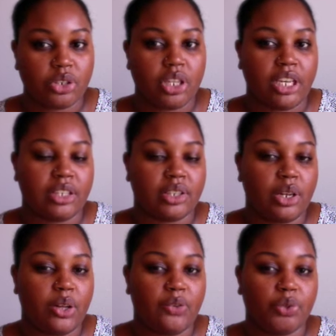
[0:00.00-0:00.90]
Like instead
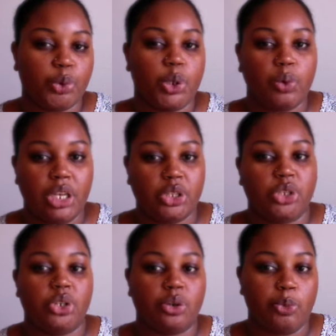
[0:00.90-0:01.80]
of 3 weeks,
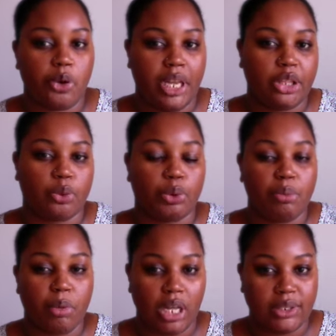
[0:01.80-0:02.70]
you're more like 3
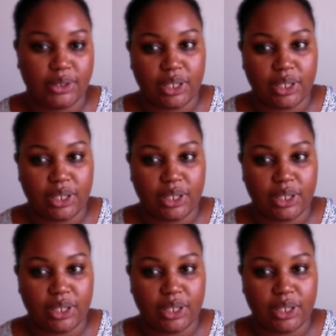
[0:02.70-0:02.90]
months,